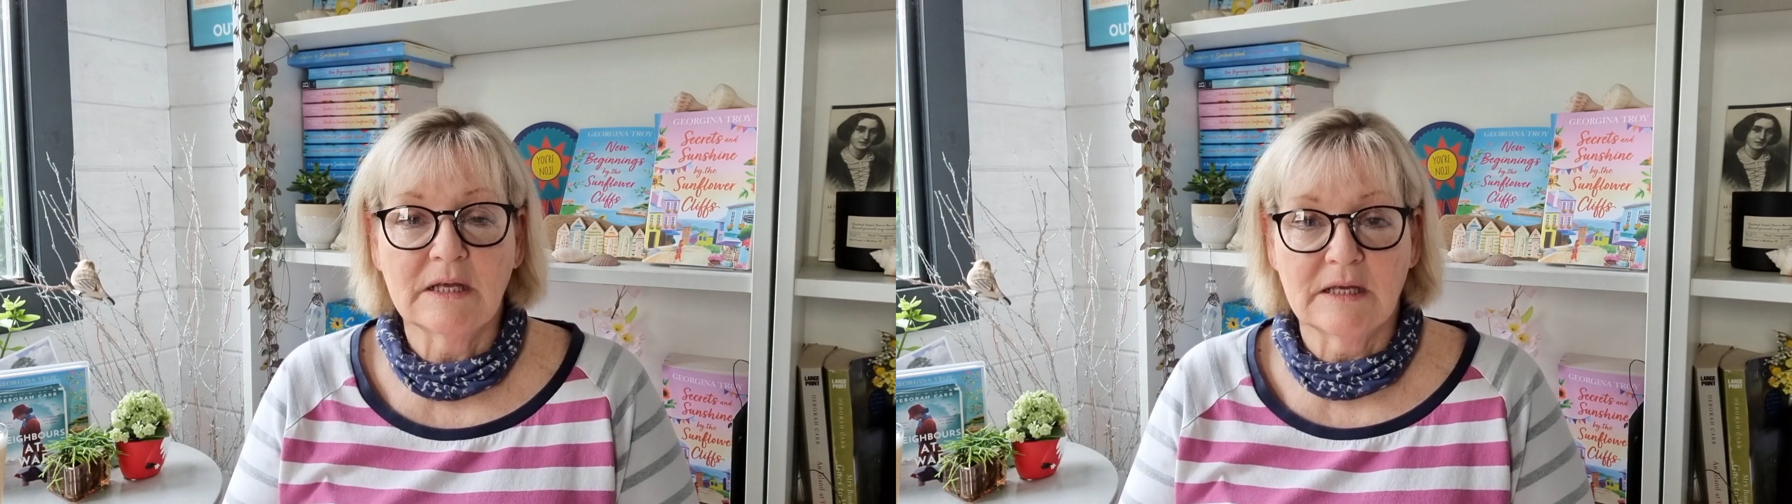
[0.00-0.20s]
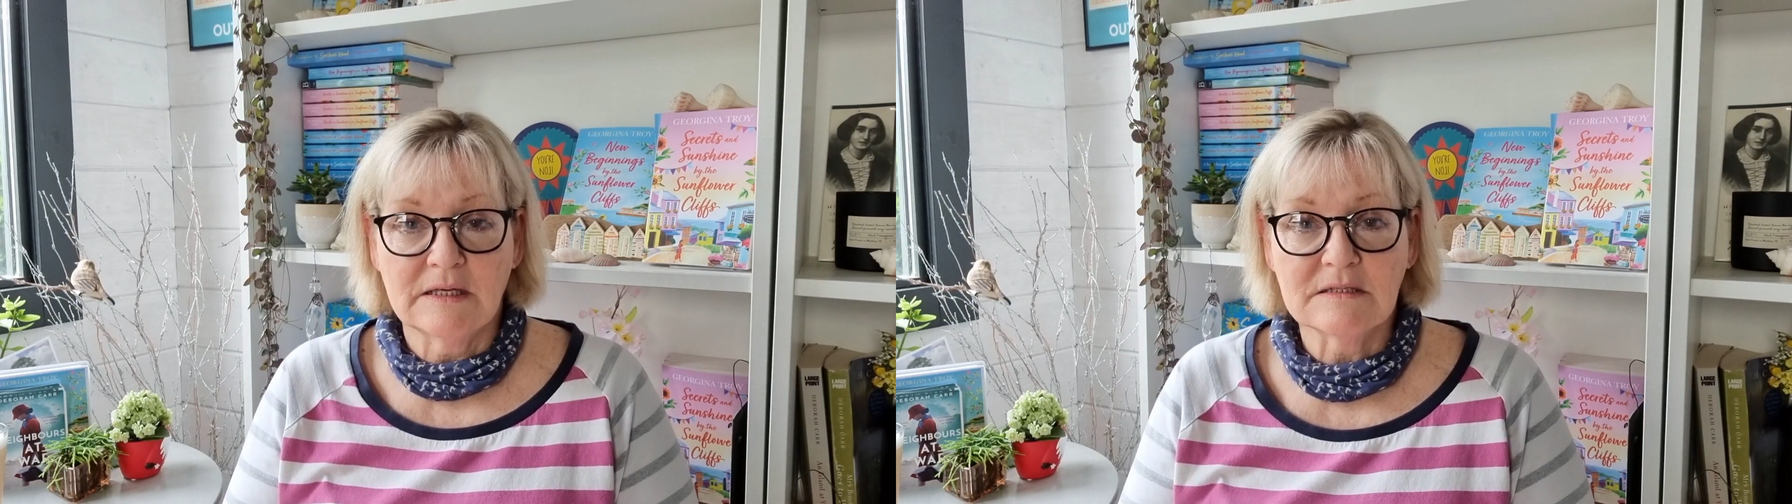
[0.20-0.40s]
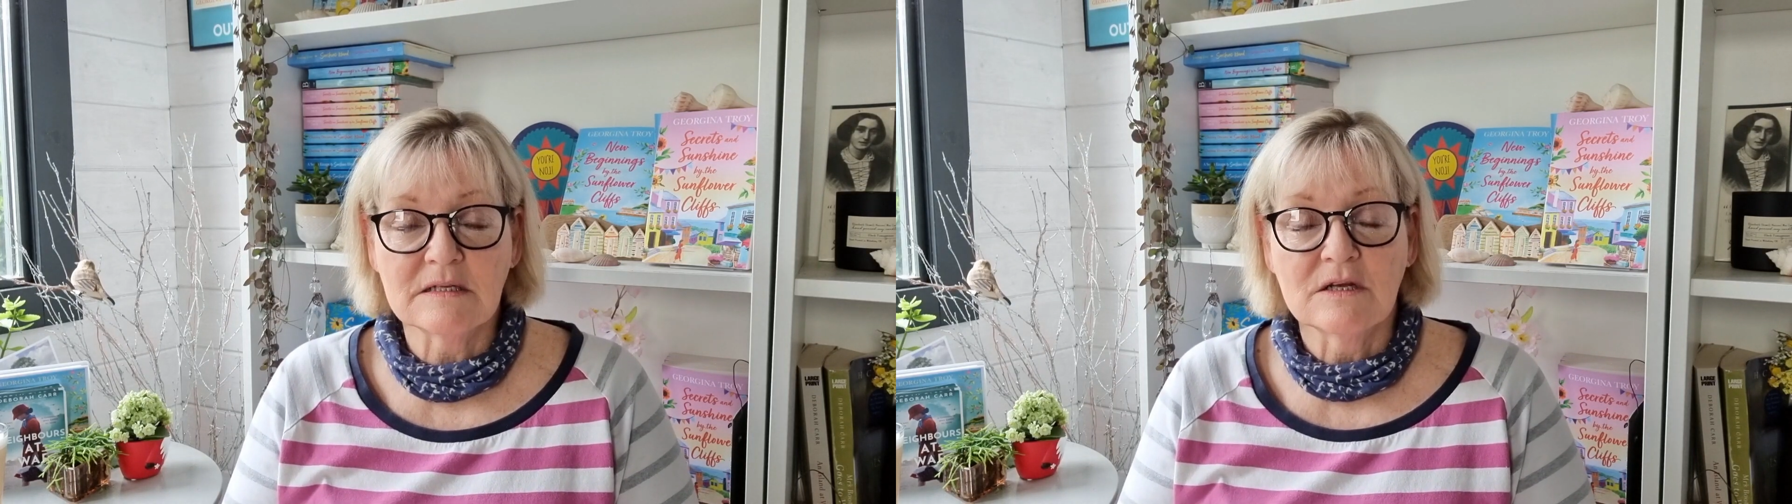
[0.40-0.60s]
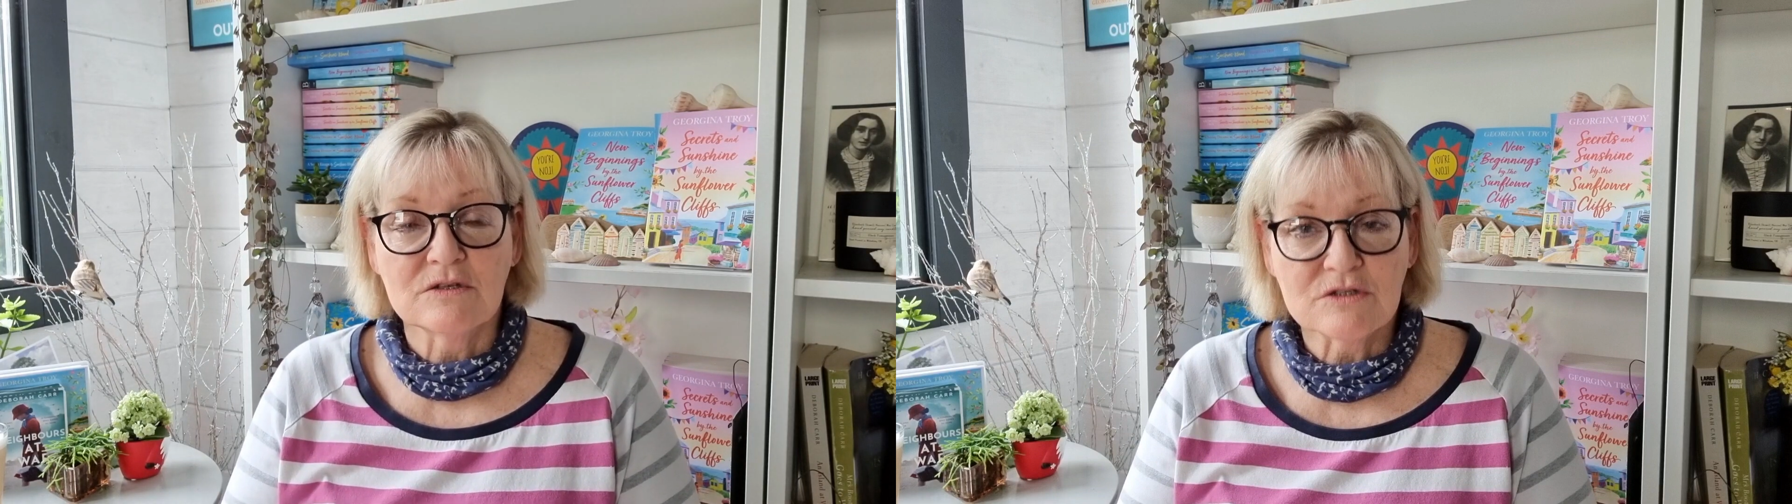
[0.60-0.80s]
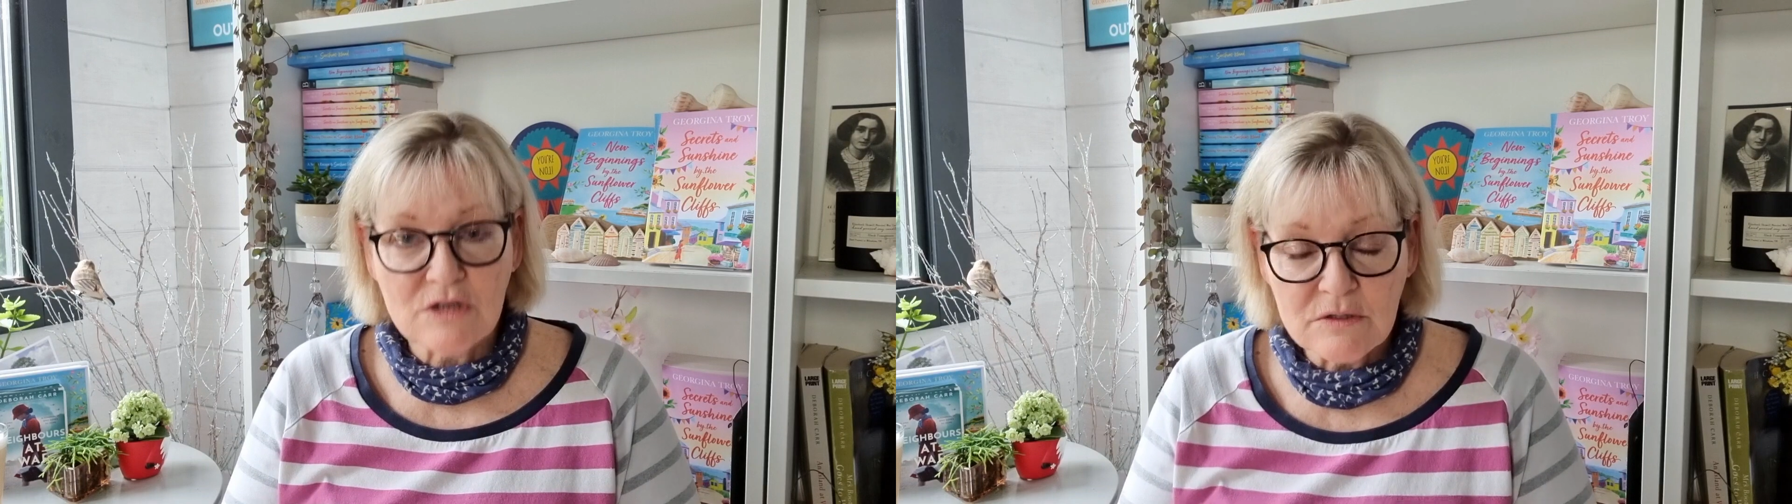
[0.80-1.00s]
is
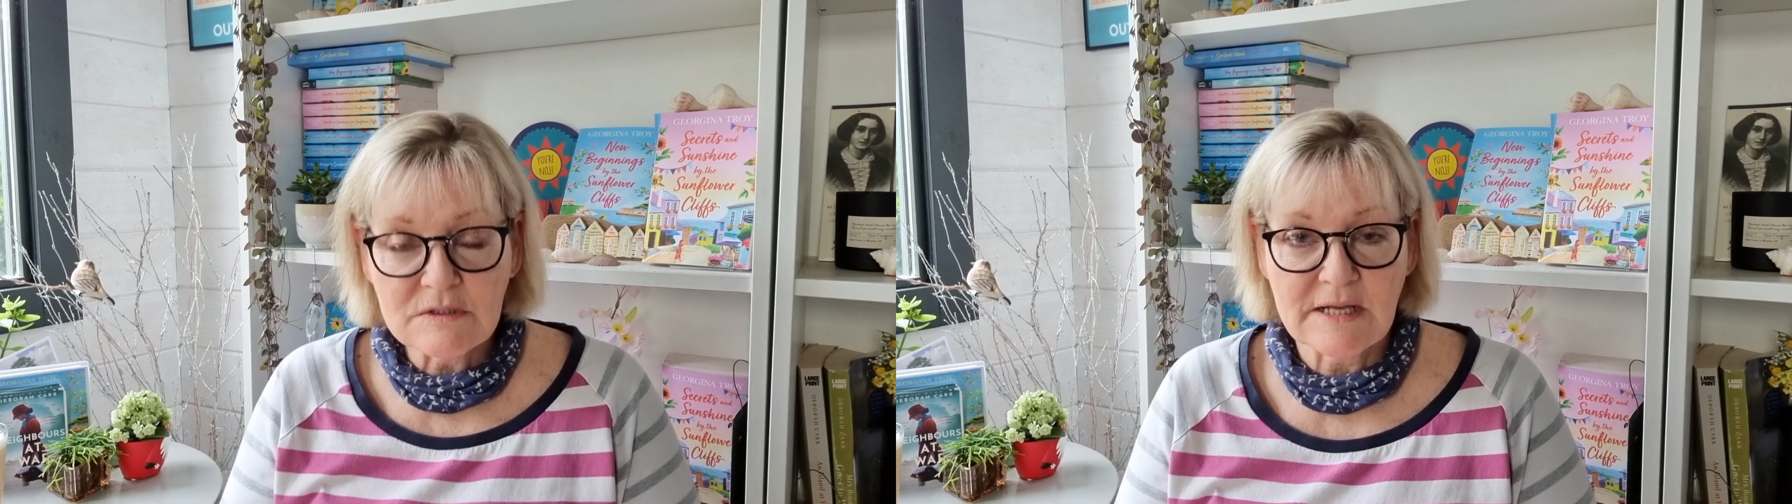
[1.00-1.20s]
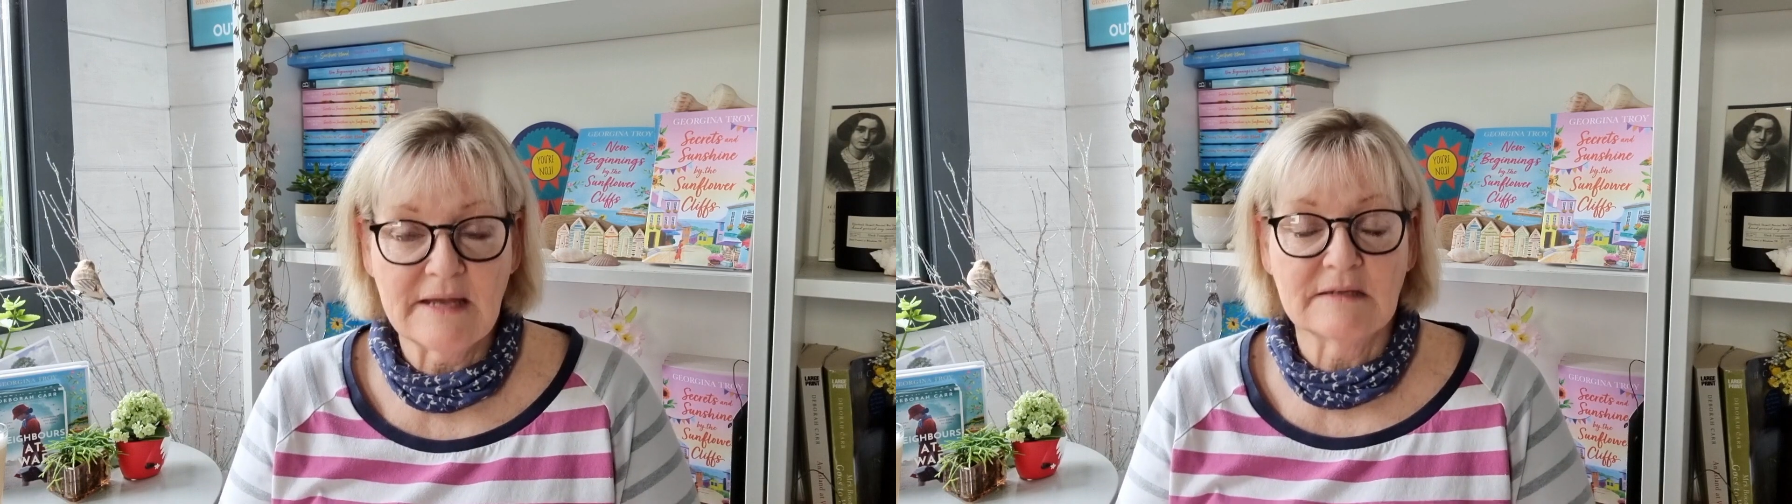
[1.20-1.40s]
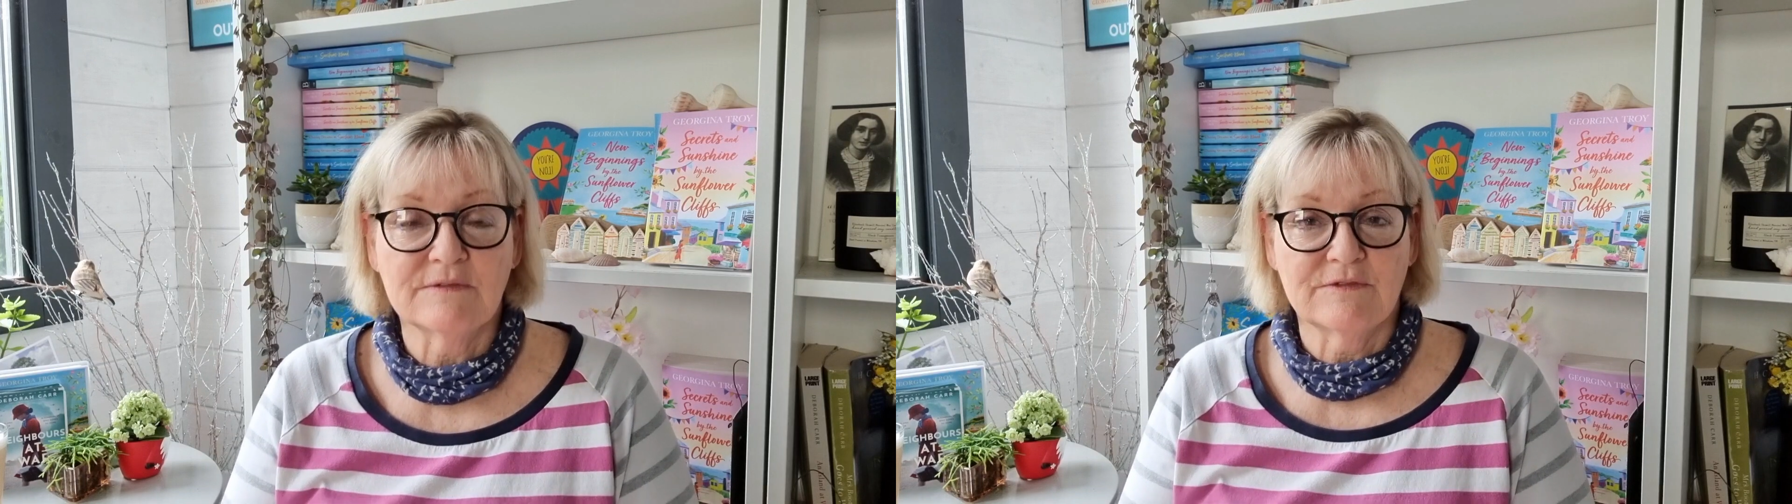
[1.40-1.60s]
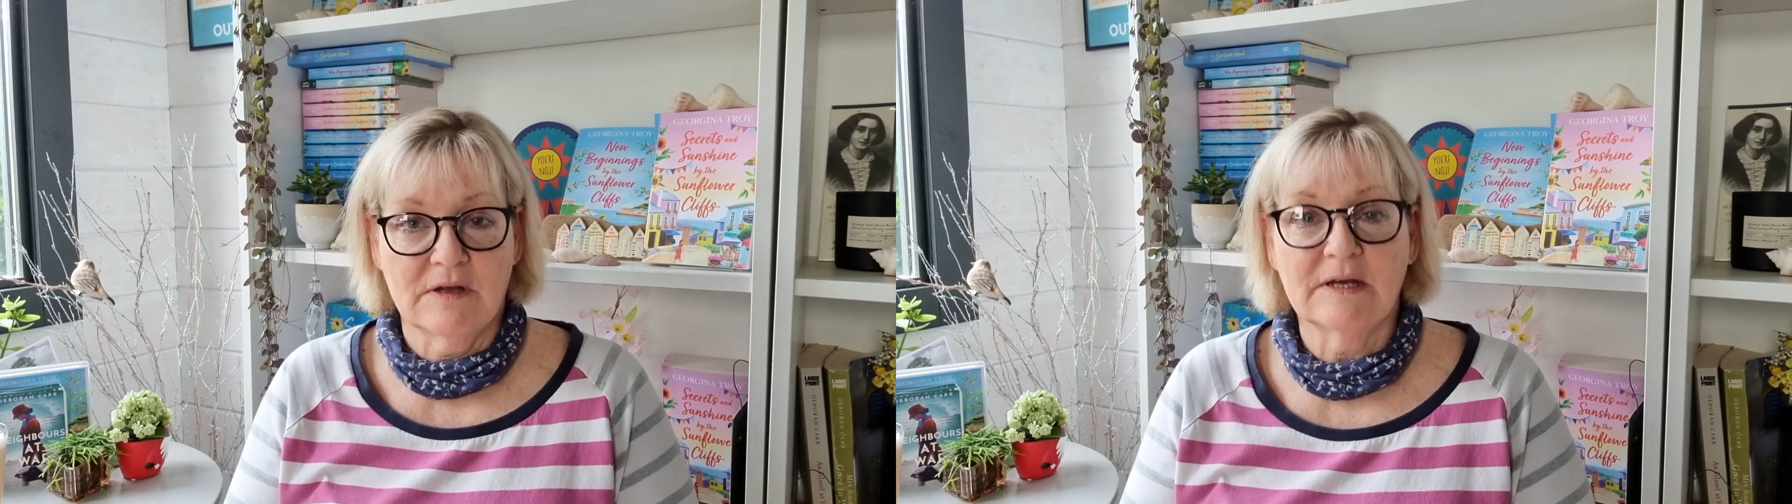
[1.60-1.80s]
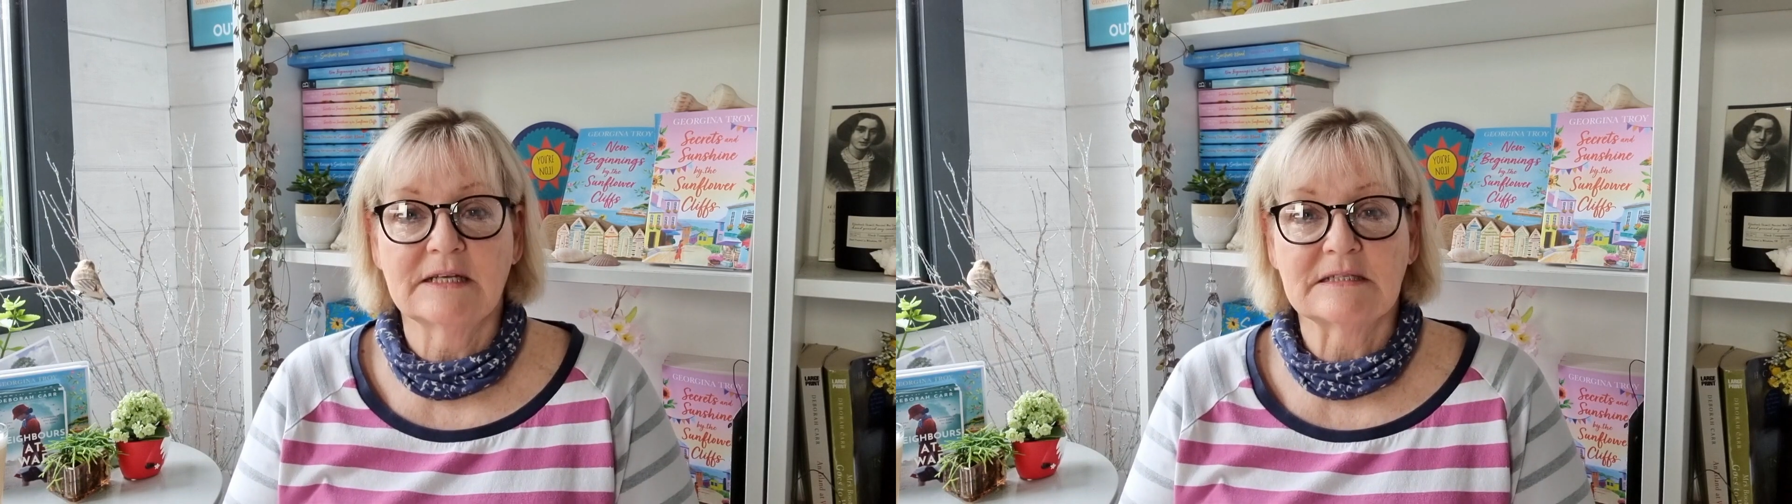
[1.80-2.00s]
so scared of
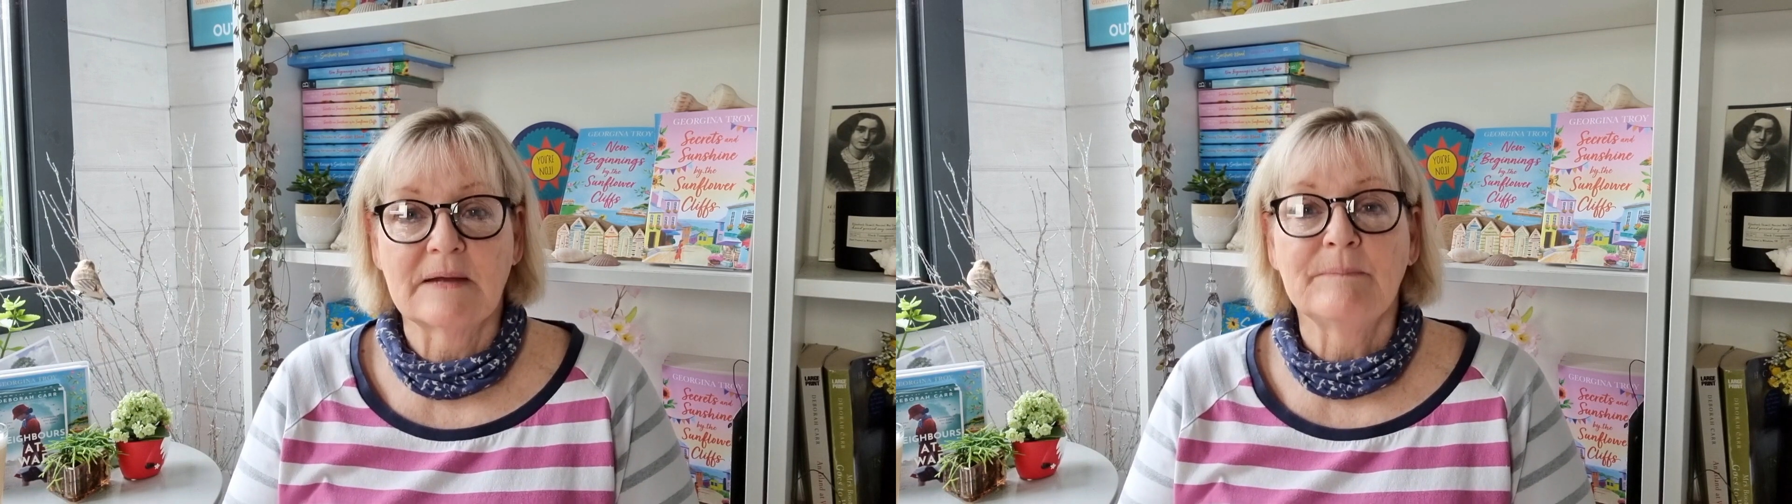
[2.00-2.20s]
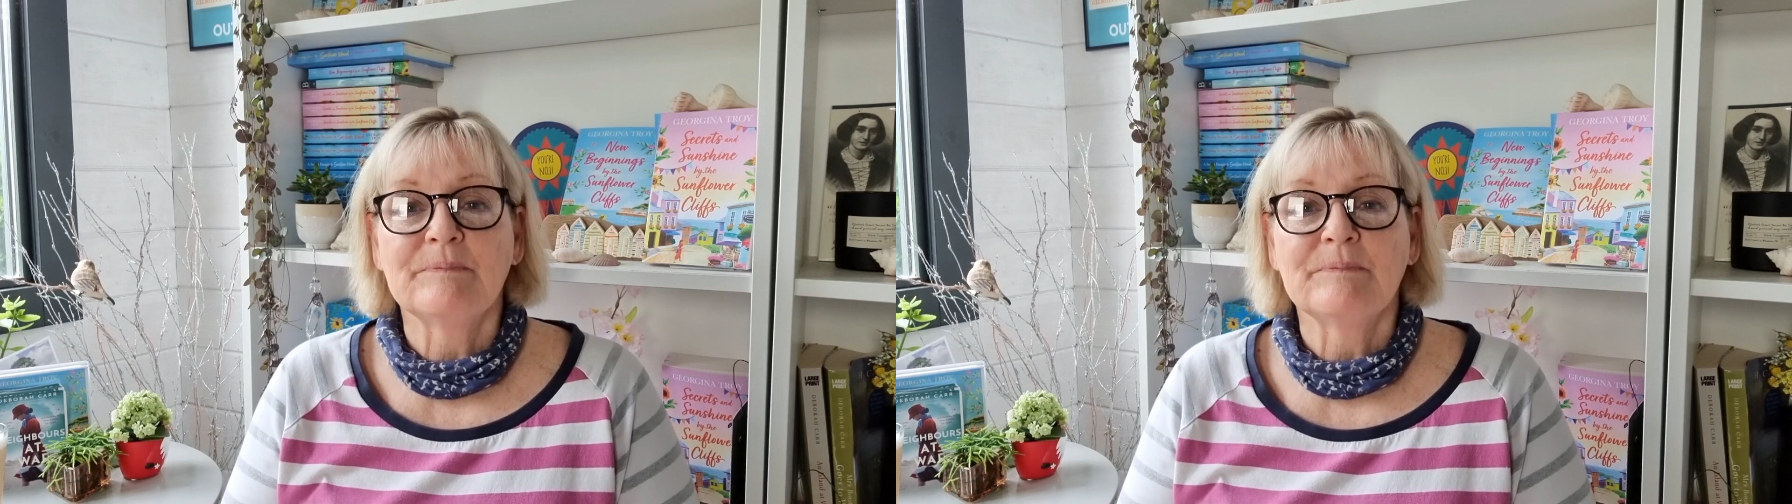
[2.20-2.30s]
flies.